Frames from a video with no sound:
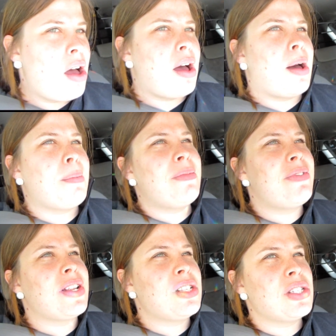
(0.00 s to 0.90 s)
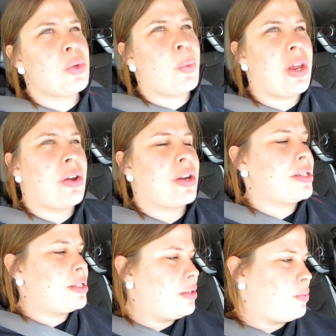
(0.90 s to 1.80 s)
um, funds
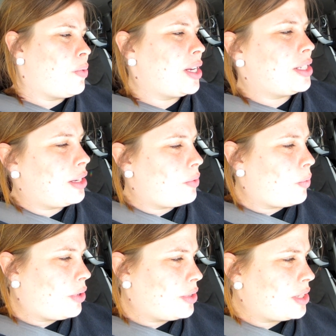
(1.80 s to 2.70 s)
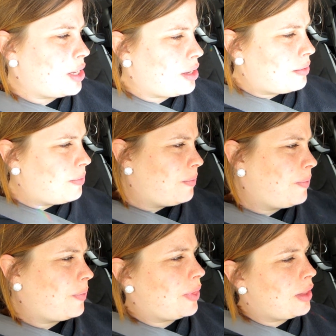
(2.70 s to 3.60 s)
awareness, raising awareness thing.
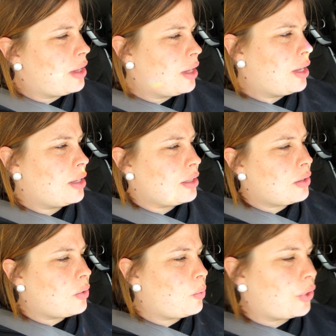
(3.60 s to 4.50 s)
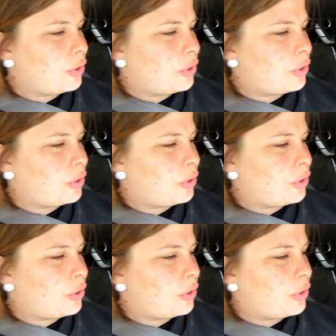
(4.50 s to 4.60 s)
So we're